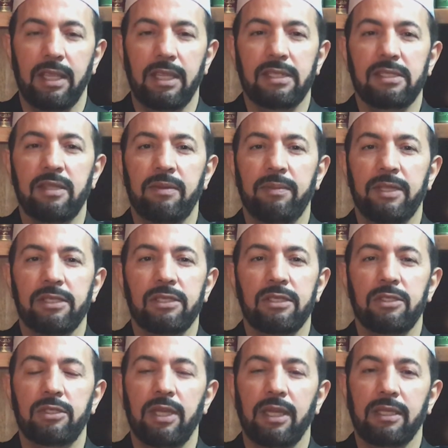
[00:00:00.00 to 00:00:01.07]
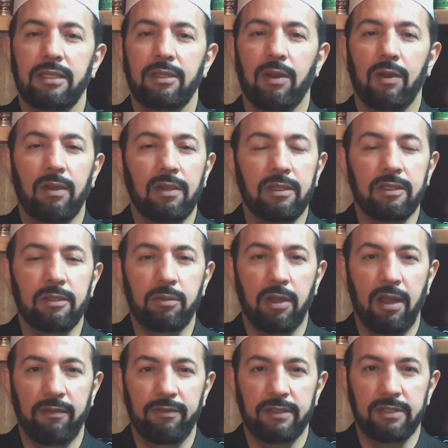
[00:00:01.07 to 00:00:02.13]
is the message that all the
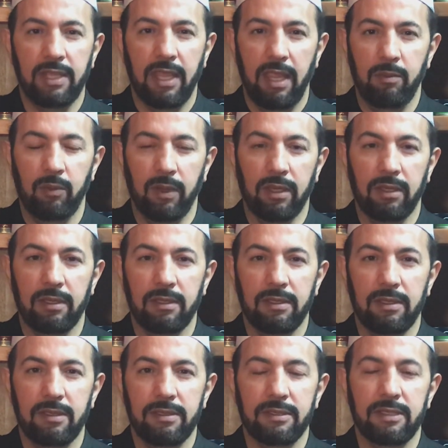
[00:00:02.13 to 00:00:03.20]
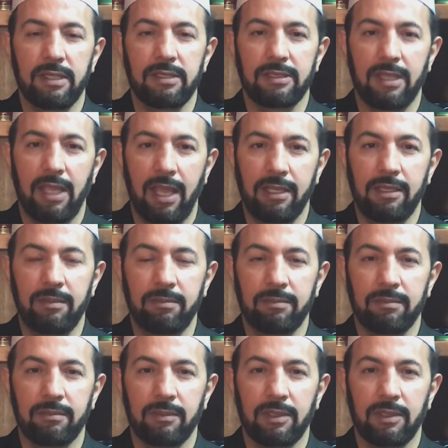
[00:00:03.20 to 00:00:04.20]
prophets came with, since Adam,